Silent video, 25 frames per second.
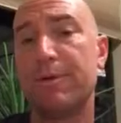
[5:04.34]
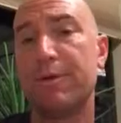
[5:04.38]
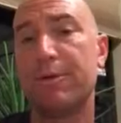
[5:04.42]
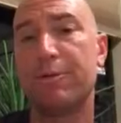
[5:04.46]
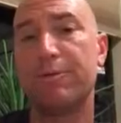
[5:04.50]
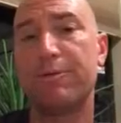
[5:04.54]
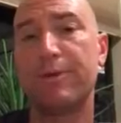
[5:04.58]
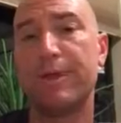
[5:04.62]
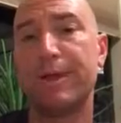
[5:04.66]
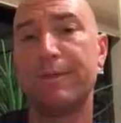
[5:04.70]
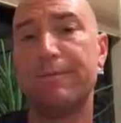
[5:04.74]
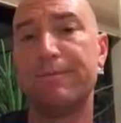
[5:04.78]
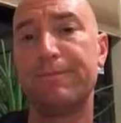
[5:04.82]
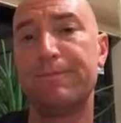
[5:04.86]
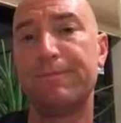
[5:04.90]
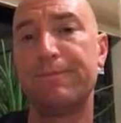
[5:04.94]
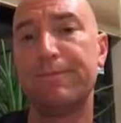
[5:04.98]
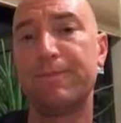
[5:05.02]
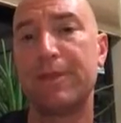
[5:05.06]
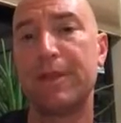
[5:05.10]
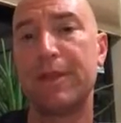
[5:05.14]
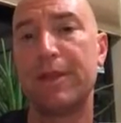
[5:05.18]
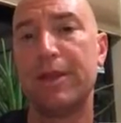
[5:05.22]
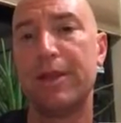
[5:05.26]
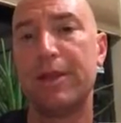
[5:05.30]
a little bit.
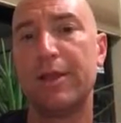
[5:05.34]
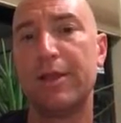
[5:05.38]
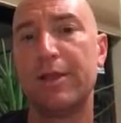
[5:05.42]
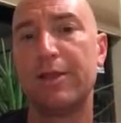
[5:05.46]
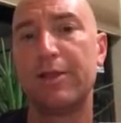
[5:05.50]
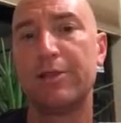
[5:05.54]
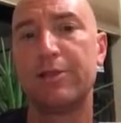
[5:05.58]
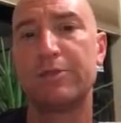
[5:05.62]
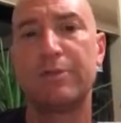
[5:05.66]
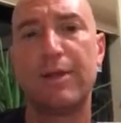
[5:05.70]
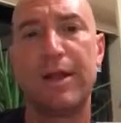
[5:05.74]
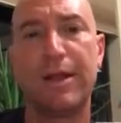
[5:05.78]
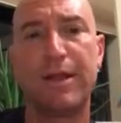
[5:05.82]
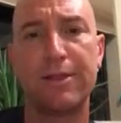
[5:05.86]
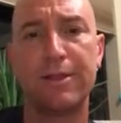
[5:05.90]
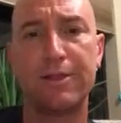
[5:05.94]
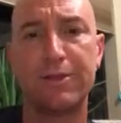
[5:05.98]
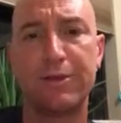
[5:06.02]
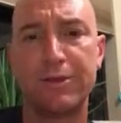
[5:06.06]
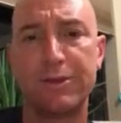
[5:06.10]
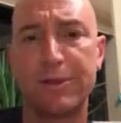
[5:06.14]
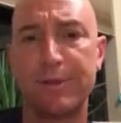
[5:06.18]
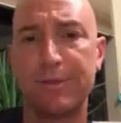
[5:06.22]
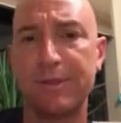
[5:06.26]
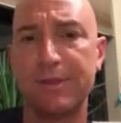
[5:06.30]
Try a
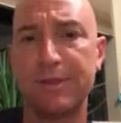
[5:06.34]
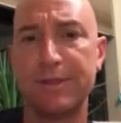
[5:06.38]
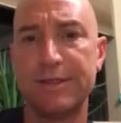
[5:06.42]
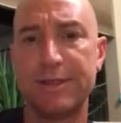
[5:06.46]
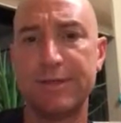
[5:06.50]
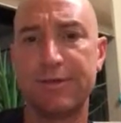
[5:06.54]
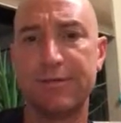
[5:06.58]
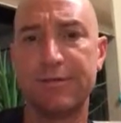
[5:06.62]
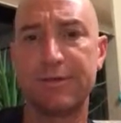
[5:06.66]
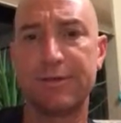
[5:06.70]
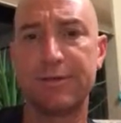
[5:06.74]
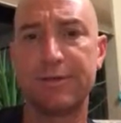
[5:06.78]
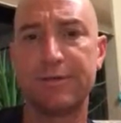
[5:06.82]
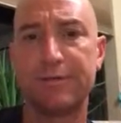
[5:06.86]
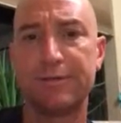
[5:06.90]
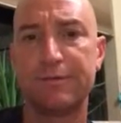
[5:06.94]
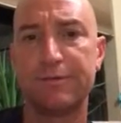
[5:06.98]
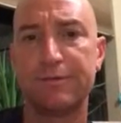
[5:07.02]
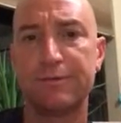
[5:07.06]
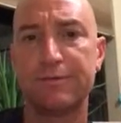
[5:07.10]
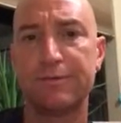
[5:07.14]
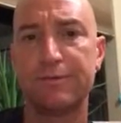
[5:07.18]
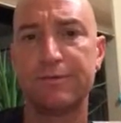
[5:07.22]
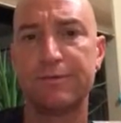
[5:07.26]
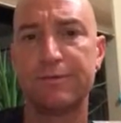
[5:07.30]
little something different.
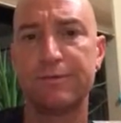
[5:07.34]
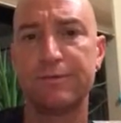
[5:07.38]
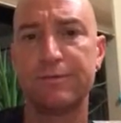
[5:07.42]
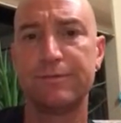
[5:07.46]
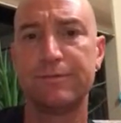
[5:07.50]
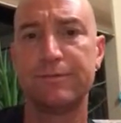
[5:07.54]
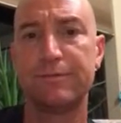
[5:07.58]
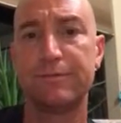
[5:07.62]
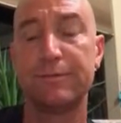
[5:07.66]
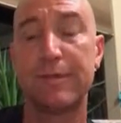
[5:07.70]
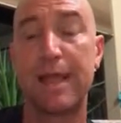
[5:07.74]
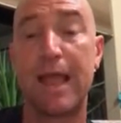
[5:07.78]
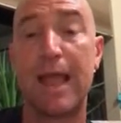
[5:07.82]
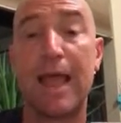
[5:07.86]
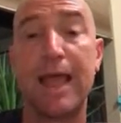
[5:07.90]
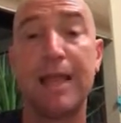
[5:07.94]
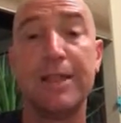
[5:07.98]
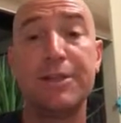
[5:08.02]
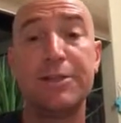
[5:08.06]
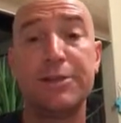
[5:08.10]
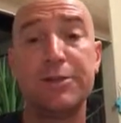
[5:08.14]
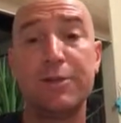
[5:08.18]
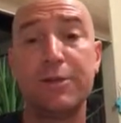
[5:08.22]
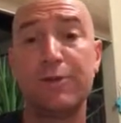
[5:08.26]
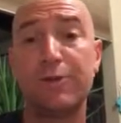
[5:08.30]

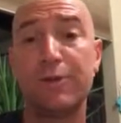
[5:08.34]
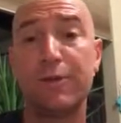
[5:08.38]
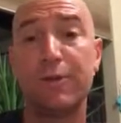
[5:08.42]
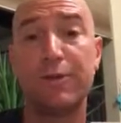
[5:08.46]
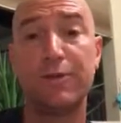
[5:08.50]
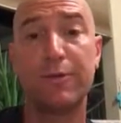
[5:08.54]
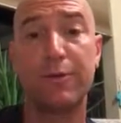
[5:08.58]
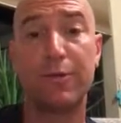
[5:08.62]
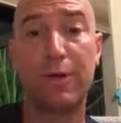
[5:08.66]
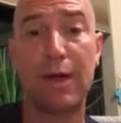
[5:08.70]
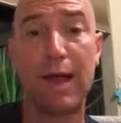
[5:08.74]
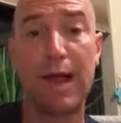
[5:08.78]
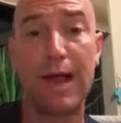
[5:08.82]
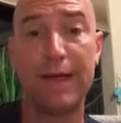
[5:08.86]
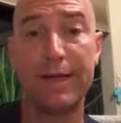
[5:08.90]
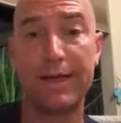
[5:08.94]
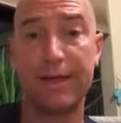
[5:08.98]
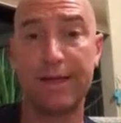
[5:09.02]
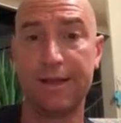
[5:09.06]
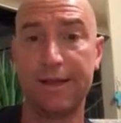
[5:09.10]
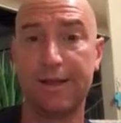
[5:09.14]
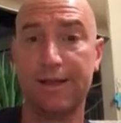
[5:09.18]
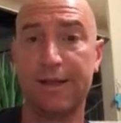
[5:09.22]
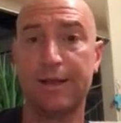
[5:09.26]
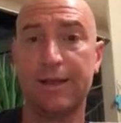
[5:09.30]
And do it for the
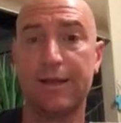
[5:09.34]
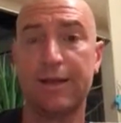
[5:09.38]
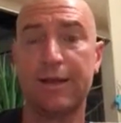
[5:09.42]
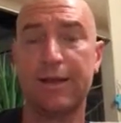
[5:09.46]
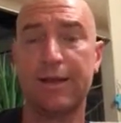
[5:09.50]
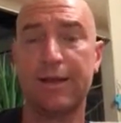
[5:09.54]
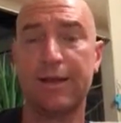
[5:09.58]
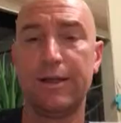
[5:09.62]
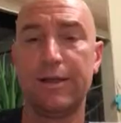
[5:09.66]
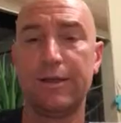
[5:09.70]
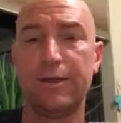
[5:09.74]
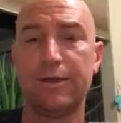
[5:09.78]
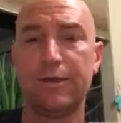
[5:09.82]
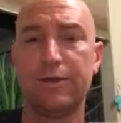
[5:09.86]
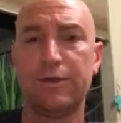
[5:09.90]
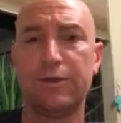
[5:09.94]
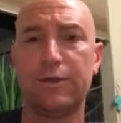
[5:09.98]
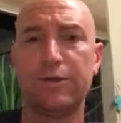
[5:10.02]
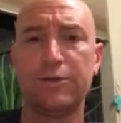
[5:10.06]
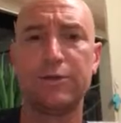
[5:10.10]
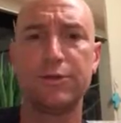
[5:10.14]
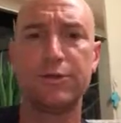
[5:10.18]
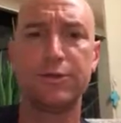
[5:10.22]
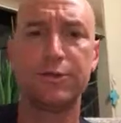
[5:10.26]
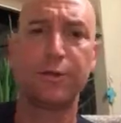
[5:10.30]
variety.
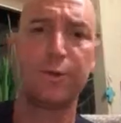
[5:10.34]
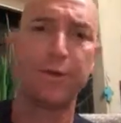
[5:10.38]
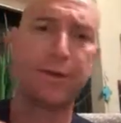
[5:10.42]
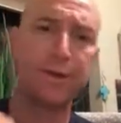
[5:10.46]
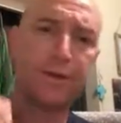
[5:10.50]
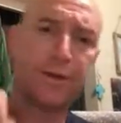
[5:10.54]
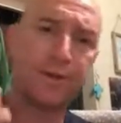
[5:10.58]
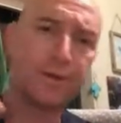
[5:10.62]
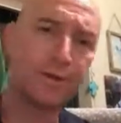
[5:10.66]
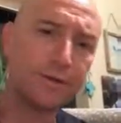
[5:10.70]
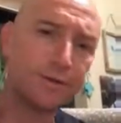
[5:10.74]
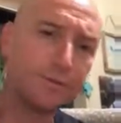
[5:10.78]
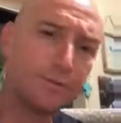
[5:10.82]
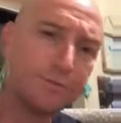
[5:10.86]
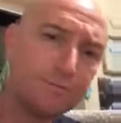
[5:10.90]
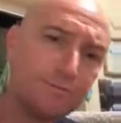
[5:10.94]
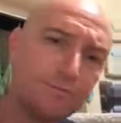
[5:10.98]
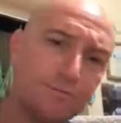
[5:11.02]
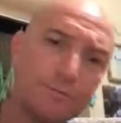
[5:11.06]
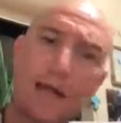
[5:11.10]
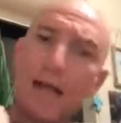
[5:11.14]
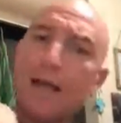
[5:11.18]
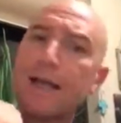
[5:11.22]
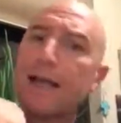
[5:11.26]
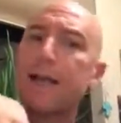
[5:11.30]
Don't do it to go in there
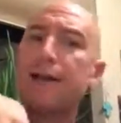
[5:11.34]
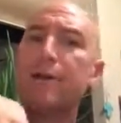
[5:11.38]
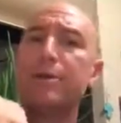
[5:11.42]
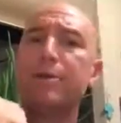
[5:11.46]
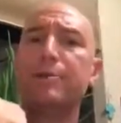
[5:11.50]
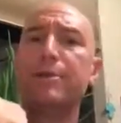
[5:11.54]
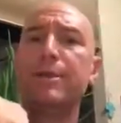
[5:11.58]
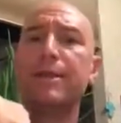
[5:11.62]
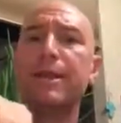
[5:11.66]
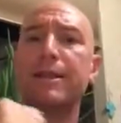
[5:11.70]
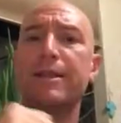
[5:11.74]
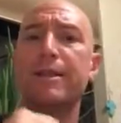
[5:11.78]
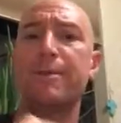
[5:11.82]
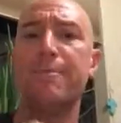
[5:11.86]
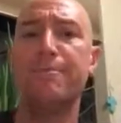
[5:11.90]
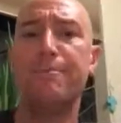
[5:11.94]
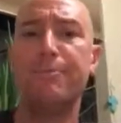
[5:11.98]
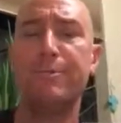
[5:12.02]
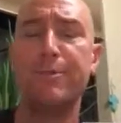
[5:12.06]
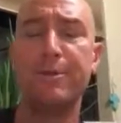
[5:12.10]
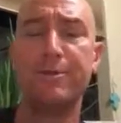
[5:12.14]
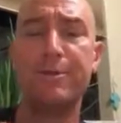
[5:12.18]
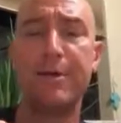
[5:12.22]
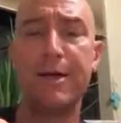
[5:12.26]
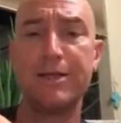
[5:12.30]
and knock out and be like
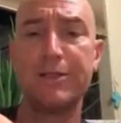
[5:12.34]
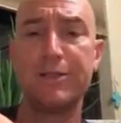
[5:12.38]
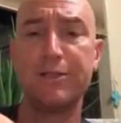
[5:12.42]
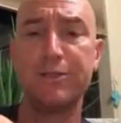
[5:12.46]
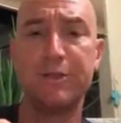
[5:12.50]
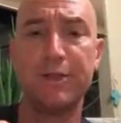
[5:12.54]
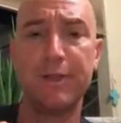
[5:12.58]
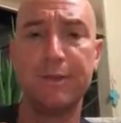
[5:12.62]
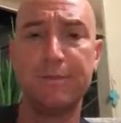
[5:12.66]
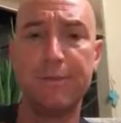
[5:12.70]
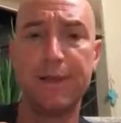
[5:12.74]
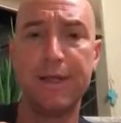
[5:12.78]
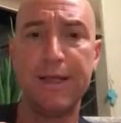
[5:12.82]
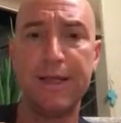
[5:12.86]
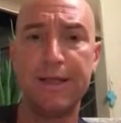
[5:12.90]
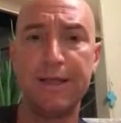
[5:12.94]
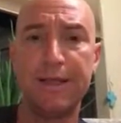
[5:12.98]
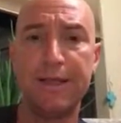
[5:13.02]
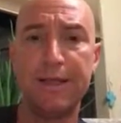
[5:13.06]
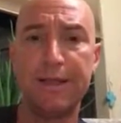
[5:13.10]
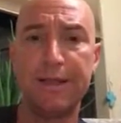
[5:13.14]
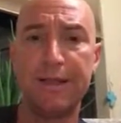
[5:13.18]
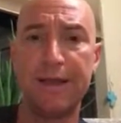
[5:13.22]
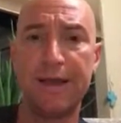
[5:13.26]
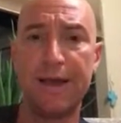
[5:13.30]
the best you can be
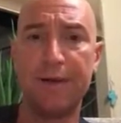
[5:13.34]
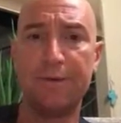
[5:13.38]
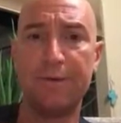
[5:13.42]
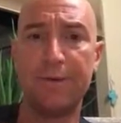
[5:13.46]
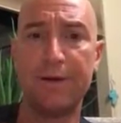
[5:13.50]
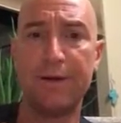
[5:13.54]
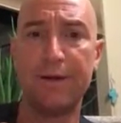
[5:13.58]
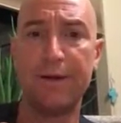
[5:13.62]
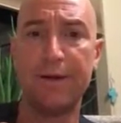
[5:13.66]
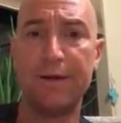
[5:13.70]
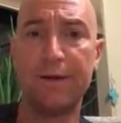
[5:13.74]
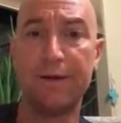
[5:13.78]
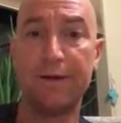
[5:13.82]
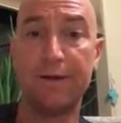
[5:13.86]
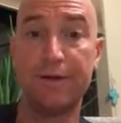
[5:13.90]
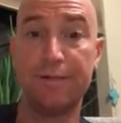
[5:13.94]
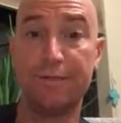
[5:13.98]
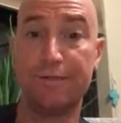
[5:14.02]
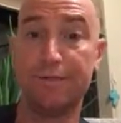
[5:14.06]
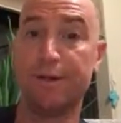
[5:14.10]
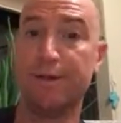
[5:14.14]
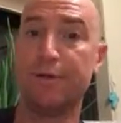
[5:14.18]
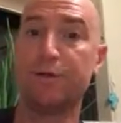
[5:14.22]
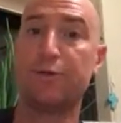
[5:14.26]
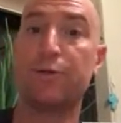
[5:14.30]
in that one, and
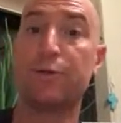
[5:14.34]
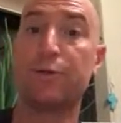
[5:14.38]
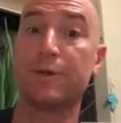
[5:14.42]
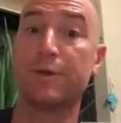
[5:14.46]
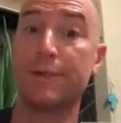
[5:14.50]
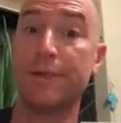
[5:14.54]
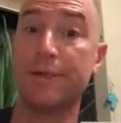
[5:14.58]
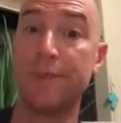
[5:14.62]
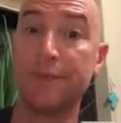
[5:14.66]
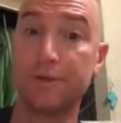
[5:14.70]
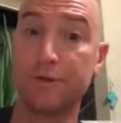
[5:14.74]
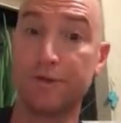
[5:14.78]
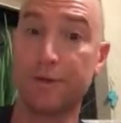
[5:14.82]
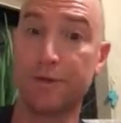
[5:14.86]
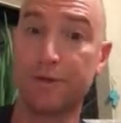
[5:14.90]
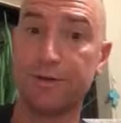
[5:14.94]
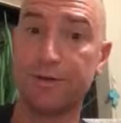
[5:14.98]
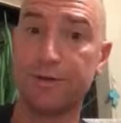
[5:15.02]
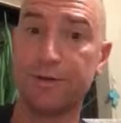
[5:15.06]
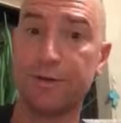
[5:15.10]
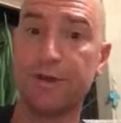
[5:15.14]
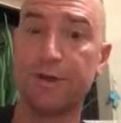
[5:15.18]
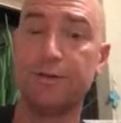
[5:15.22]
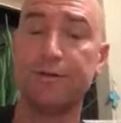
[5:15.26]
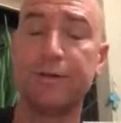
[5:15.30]
like don't risk injuring
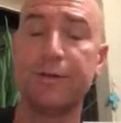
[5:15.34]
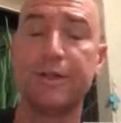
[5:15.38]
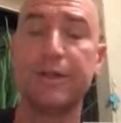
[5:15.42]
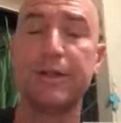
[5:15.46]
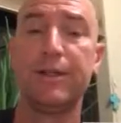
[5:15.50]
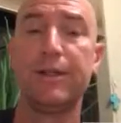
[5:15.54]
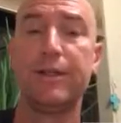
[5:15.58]
yourself.